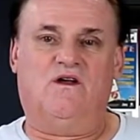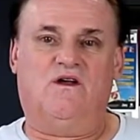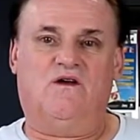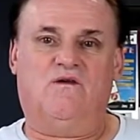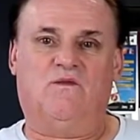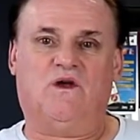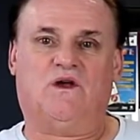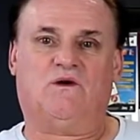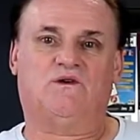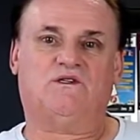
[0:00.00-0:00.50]

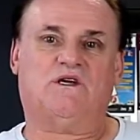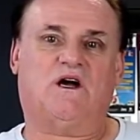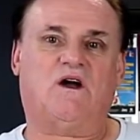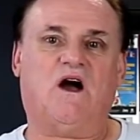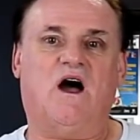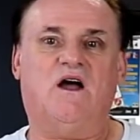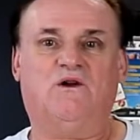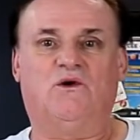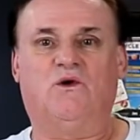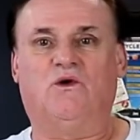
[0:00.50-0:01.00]
because I
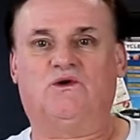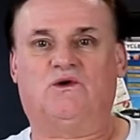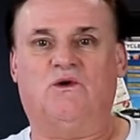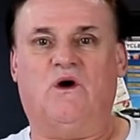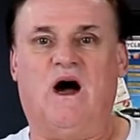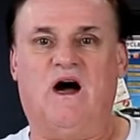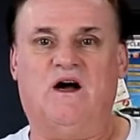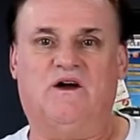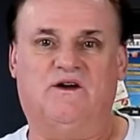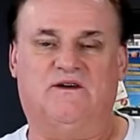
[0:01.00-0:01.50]
can't go to
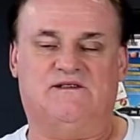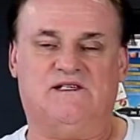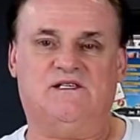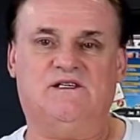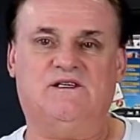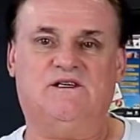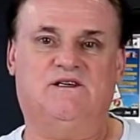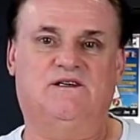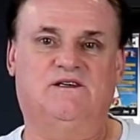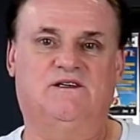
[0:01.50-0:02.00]

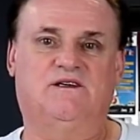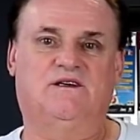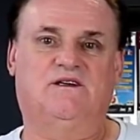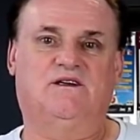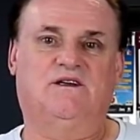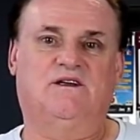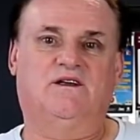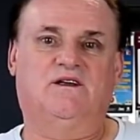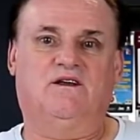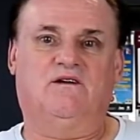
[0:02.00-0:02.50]
Hungary
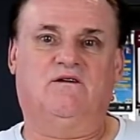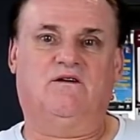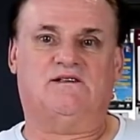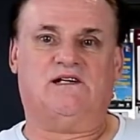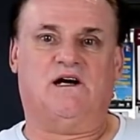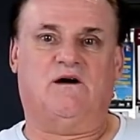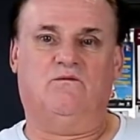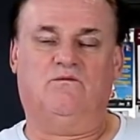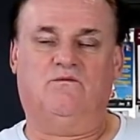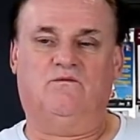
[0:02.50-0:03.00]
where
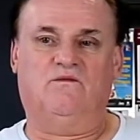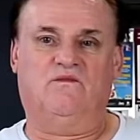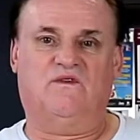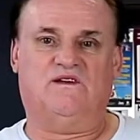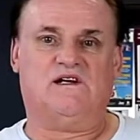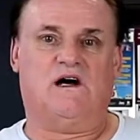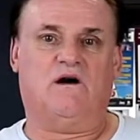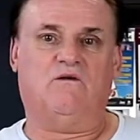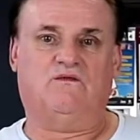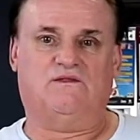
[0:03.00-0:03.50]

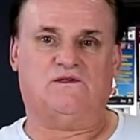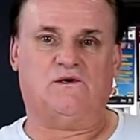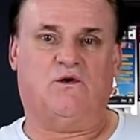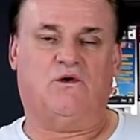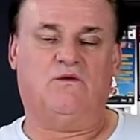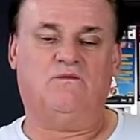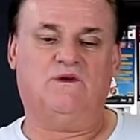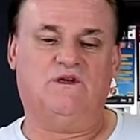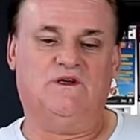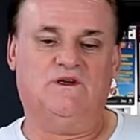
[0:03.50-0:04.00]
I'm
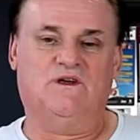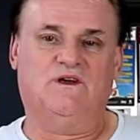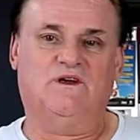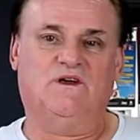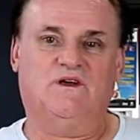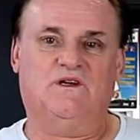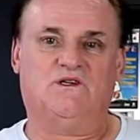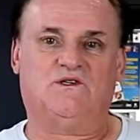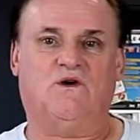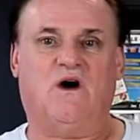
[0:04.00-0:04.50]
from,
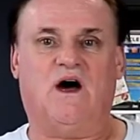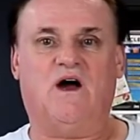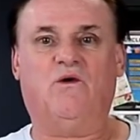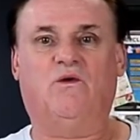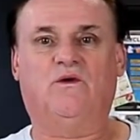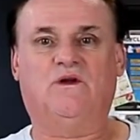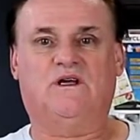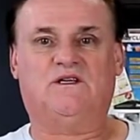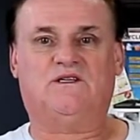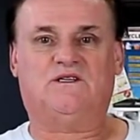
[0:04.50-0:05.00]
so I
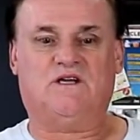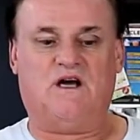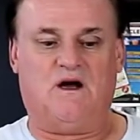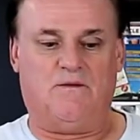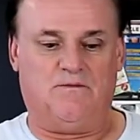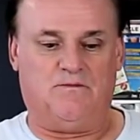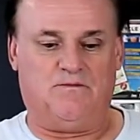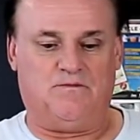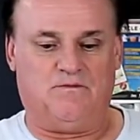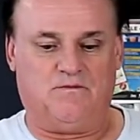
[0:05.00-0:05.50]
ordered
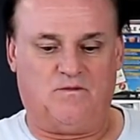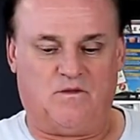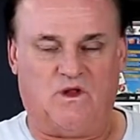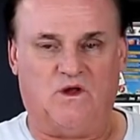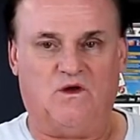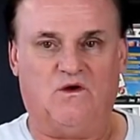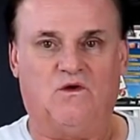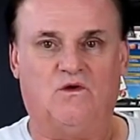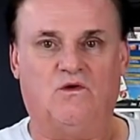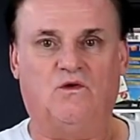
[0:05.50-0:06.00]
some
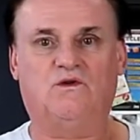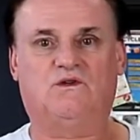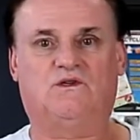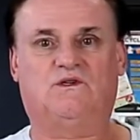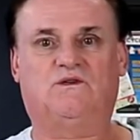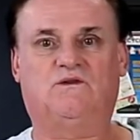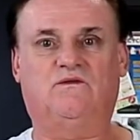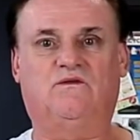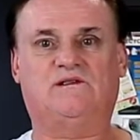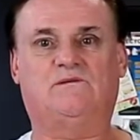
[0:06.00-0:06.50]

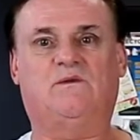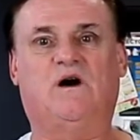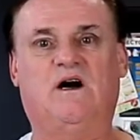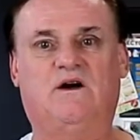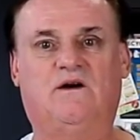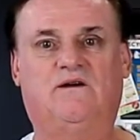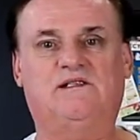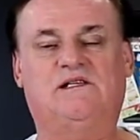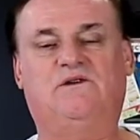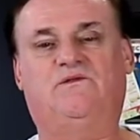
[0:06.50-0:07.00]
goods from
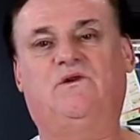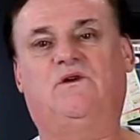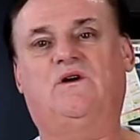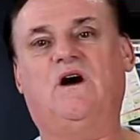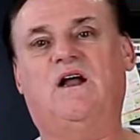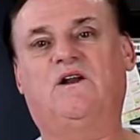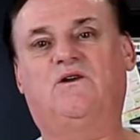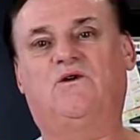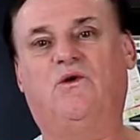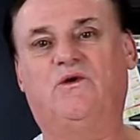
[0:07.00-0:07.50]
Hungary. If you
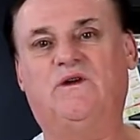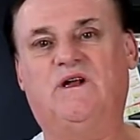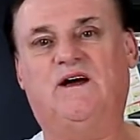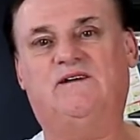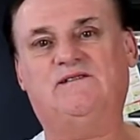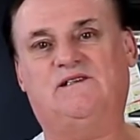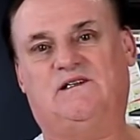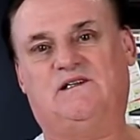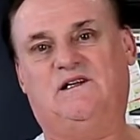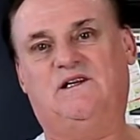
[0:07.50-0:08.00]
can't go
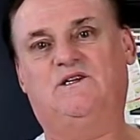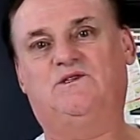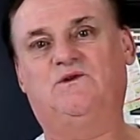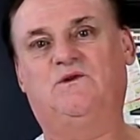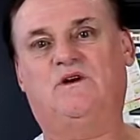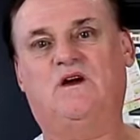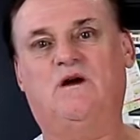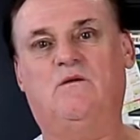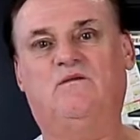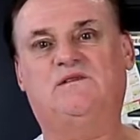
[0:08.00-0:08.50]
there, at least
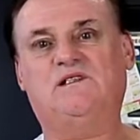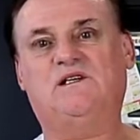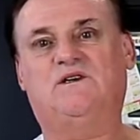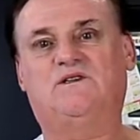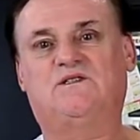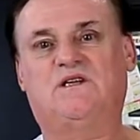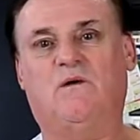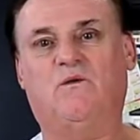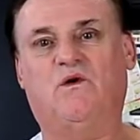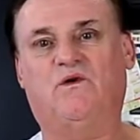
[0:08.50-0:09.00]
you can bring
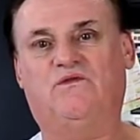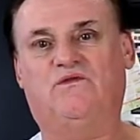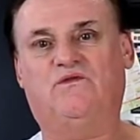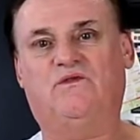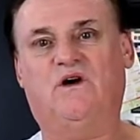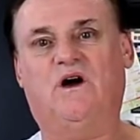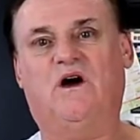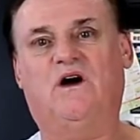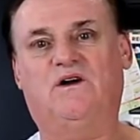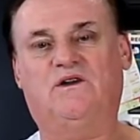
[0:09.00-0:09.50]
some of
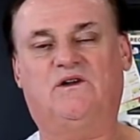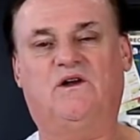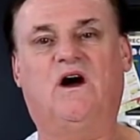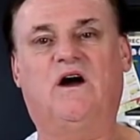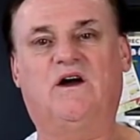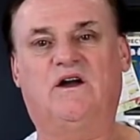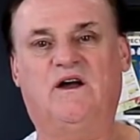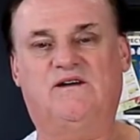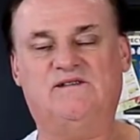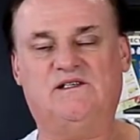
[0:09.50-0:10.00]
the
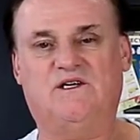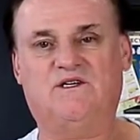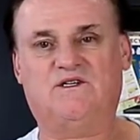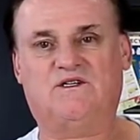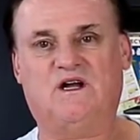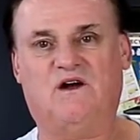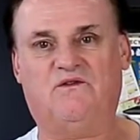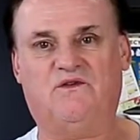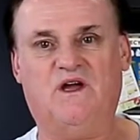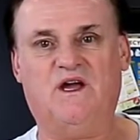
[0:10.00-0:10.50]
Hungarian
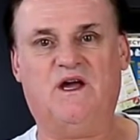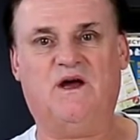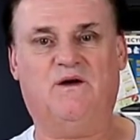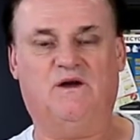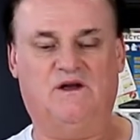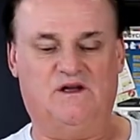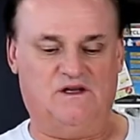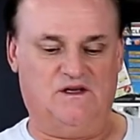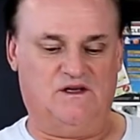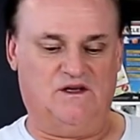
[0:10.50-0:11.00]
stuff here.
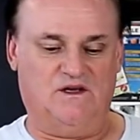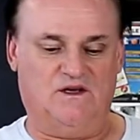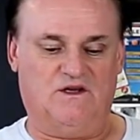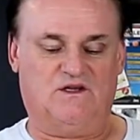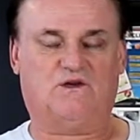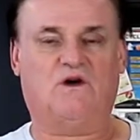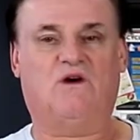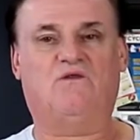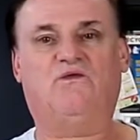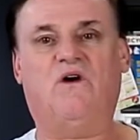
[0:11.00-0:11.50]

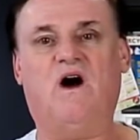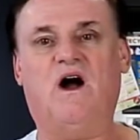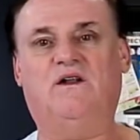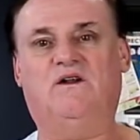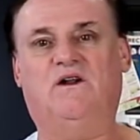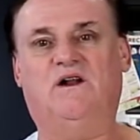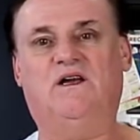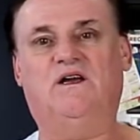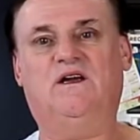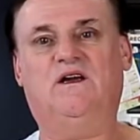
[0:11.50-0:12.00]
So
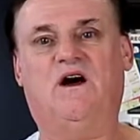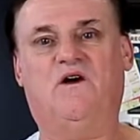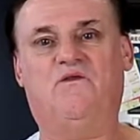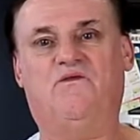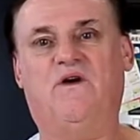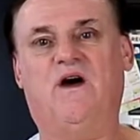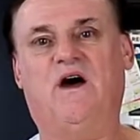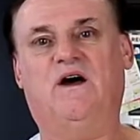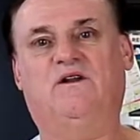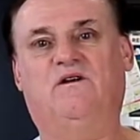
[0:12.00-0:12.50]
finally I
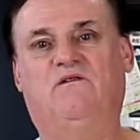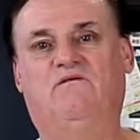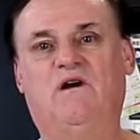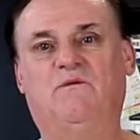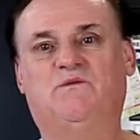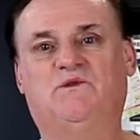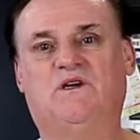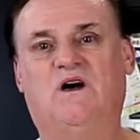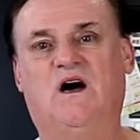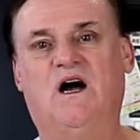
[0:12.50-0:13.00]
found a
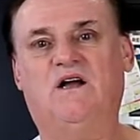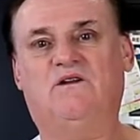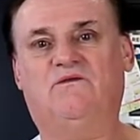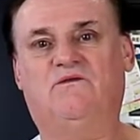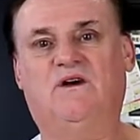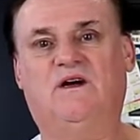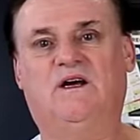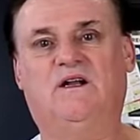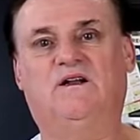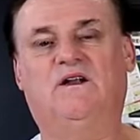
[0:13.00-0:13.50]
website
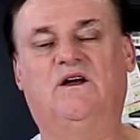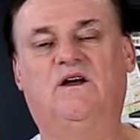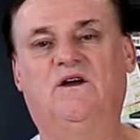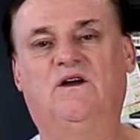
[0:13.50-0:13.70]
where